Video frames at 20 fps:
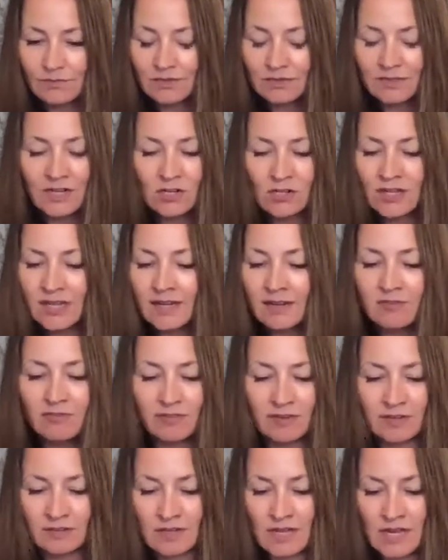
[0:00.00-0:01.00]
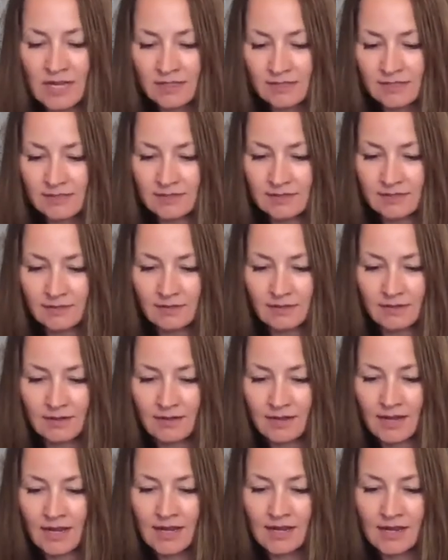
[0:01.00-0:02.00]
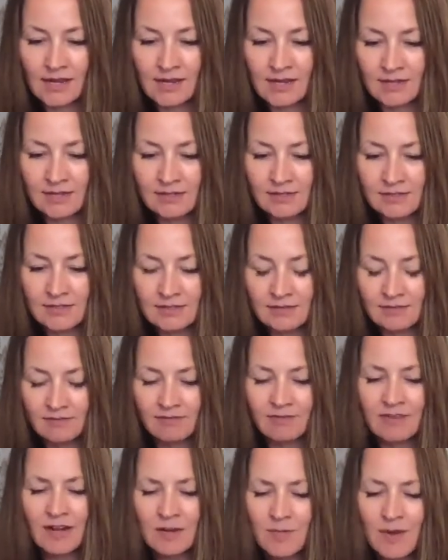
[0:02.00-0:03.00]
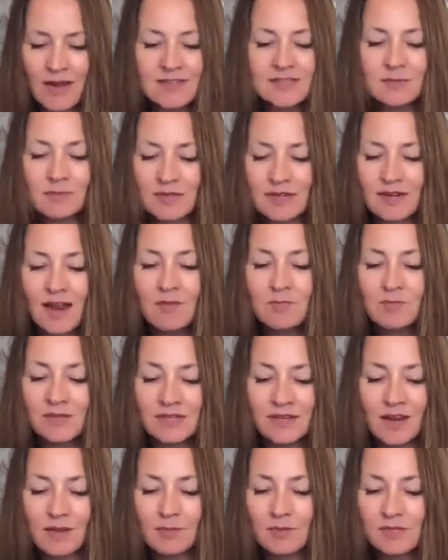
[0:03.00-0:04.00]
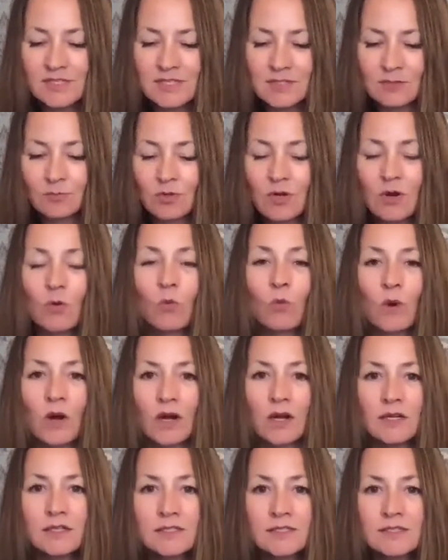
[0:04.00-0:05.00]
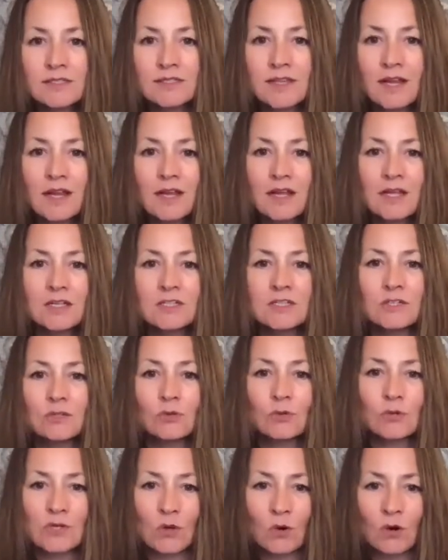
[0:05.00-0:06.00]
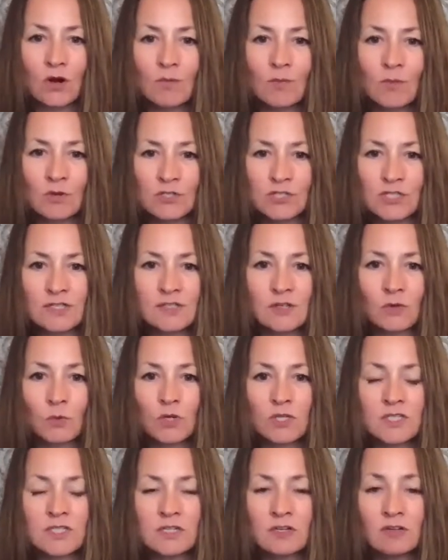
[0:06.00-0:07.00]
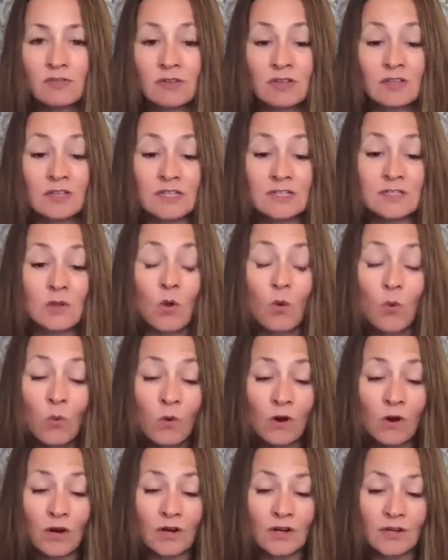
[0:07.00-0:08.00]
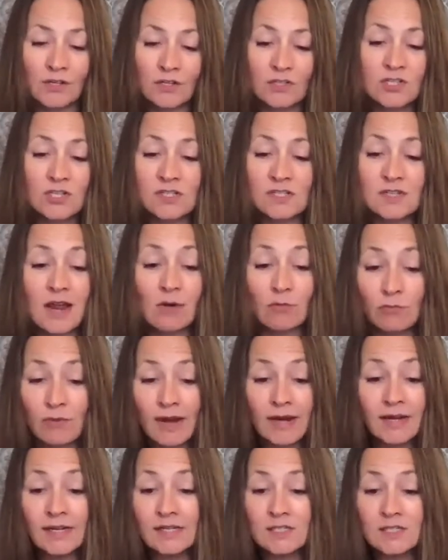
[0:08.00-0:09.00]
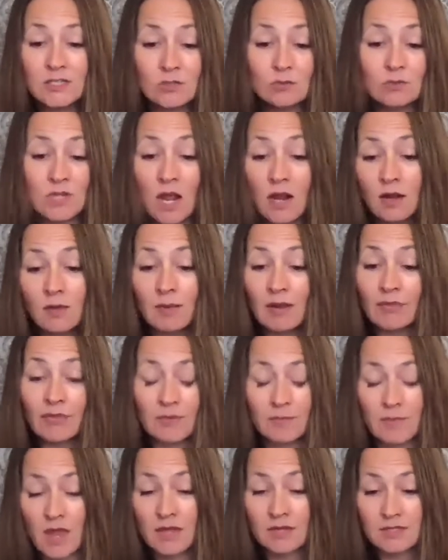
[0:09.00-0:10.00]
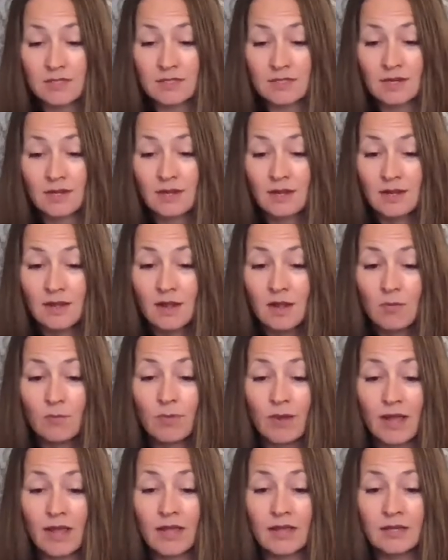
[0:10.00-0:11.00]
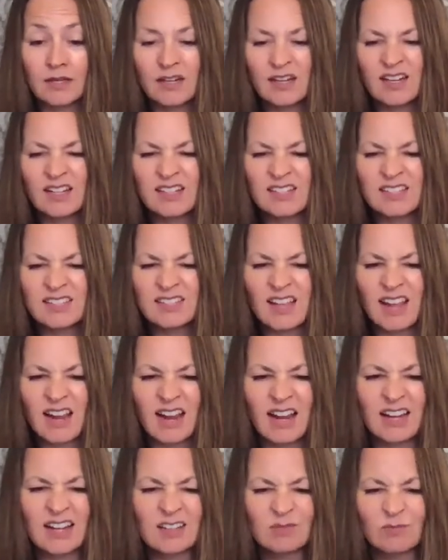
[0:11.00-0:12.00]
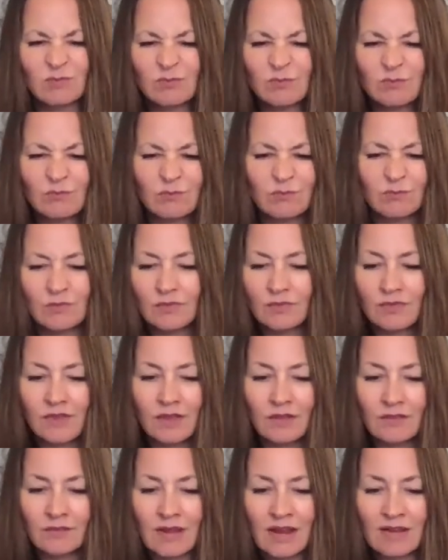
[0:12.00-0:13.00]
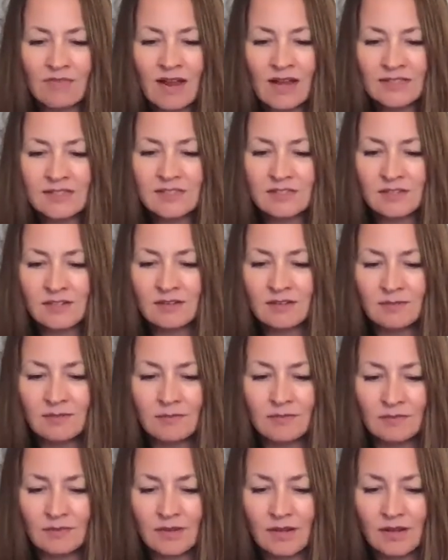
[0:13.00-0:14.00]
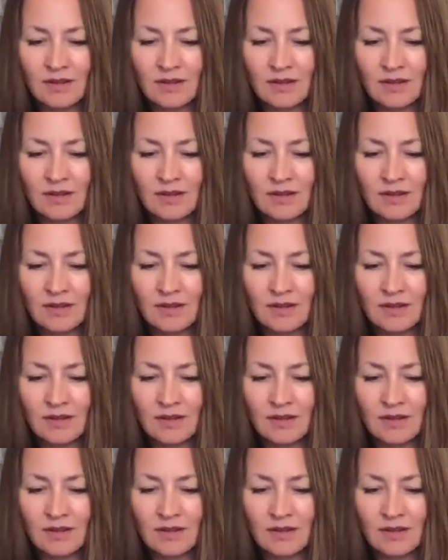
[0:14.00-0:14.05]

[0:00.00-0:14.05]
little kid feelings, and very possibly not being able to put words to your emotions or words to your feelings, or you're just not ready to talk about them yet. But it's like, I've had some